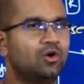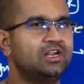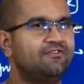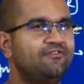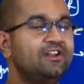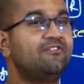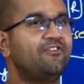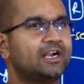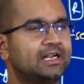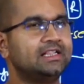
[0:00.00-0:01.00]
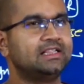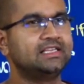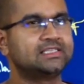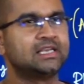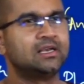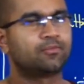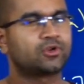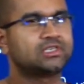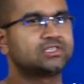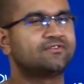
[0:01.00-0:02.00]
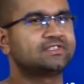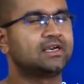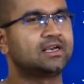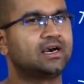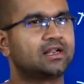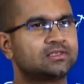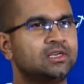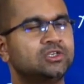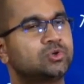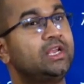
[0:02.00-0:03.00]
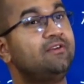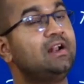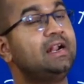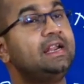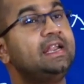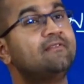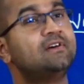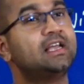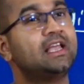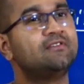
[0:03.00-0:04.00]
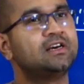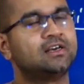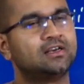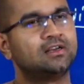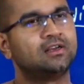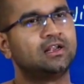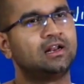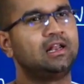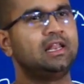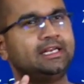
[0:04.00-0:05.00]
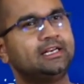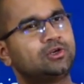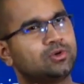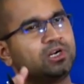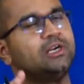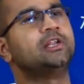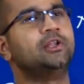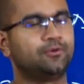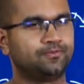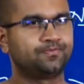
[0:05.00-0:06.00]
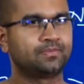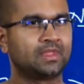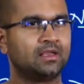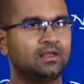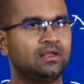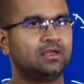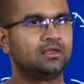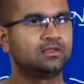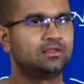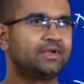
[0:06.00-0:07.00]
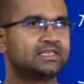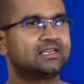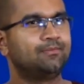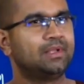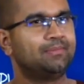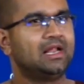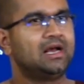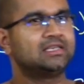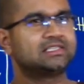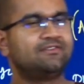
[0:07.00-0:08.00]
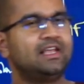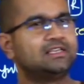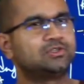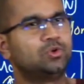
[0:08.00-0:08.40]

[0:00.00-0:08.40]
or defect in this process of sankharas. So he will never ever let it continue. Because some people ask, if there's